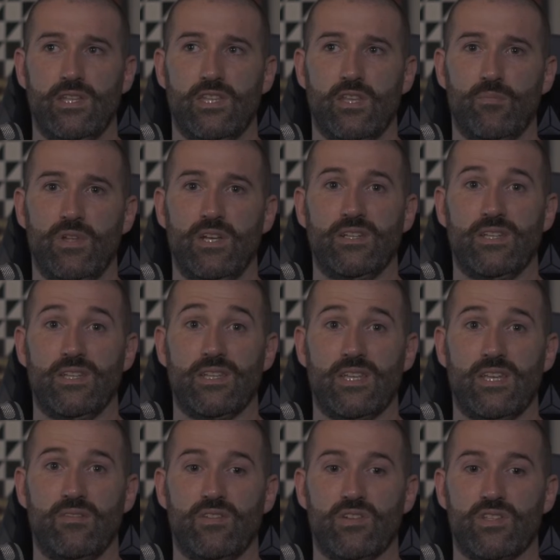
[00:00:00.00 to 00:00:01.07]
the ability to
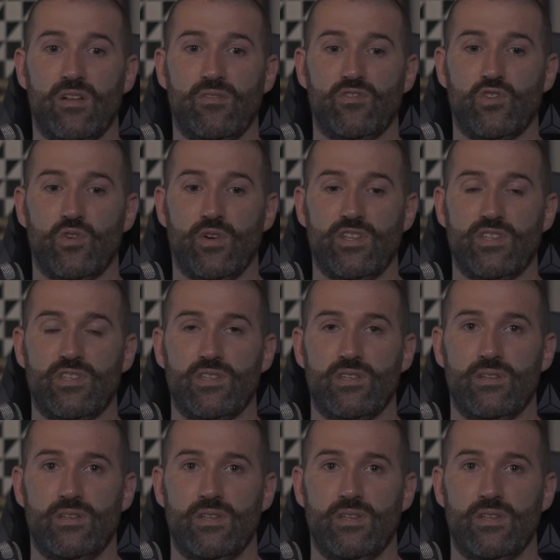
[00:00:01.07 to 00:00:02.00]
give yourself choice.